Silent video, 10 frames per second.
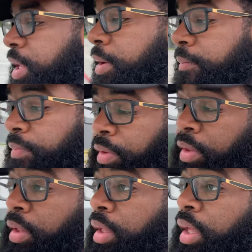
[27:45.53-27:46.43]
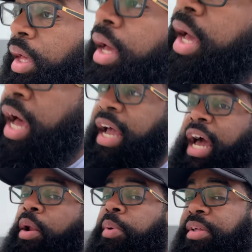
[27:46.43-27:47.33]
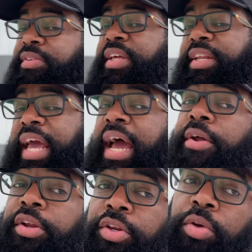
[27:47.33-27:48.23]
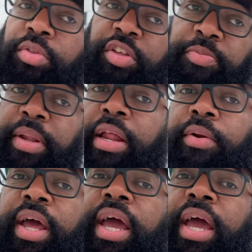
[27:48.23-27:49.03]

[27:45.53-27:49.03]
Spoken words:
here. I kind of want to sit down and do this, but I